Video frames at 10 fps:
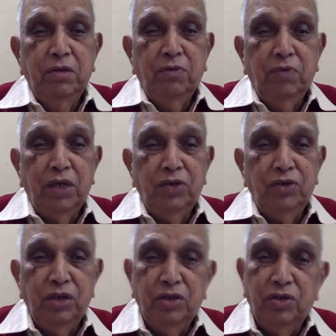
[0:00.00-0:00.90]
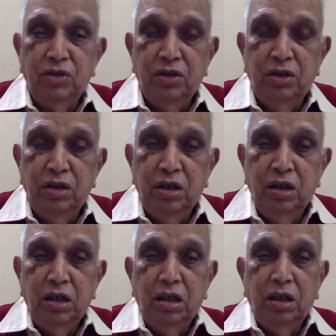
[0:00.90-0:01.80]
For instance,
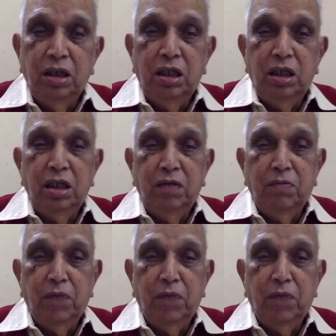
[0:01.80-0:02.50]
the